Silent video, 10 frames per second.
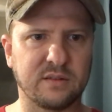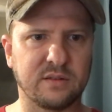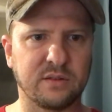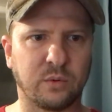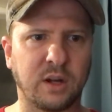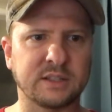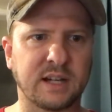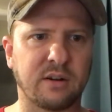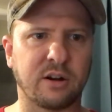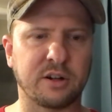
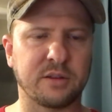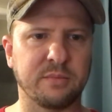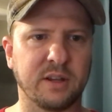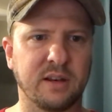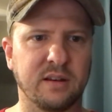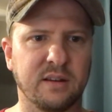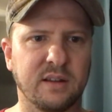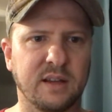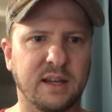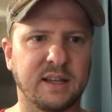Watchtower argument
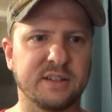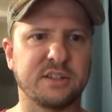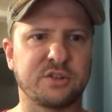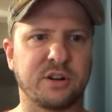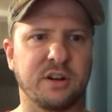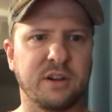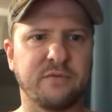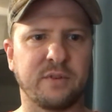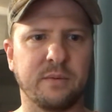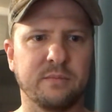against the Trinity
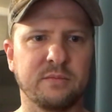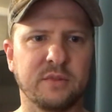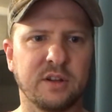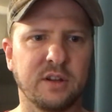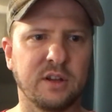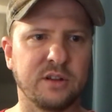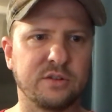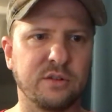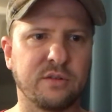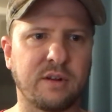from
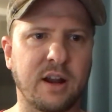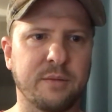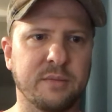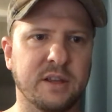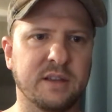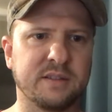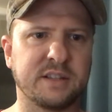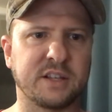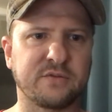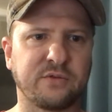Deuteronomy
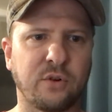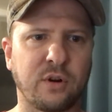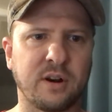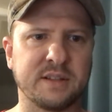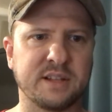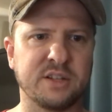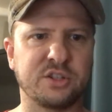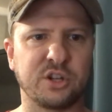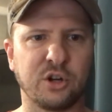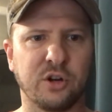6:4 that says
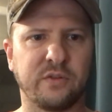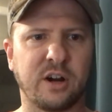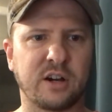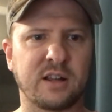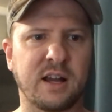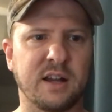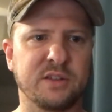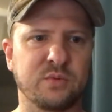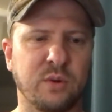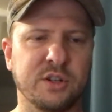Jehovah our God
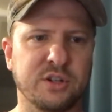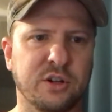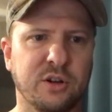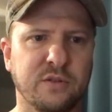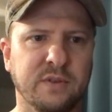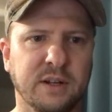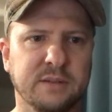is one Jehovah.